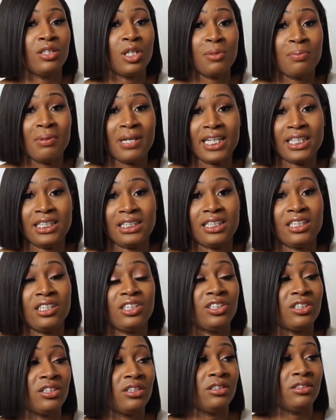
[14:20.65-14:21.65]
no
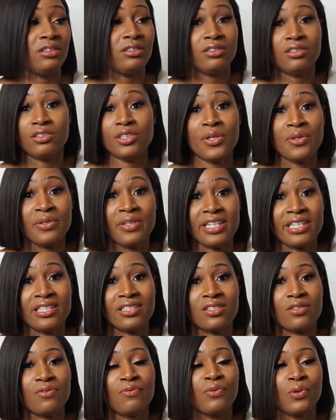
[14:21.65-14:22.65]
PlayStation, no
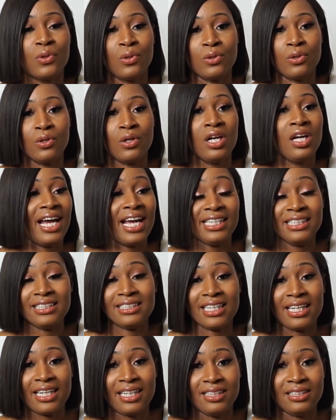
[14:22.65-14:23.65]
this for 8
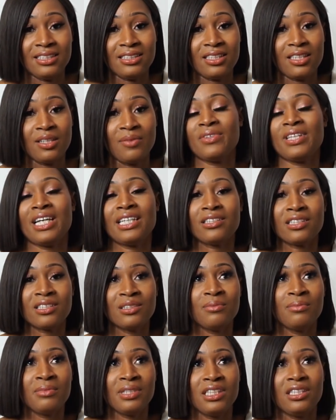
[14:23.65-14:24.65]
days, that
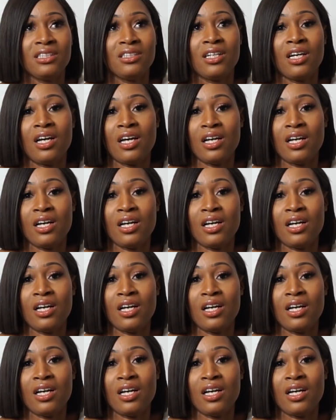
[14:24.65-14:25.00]
doesn't mean,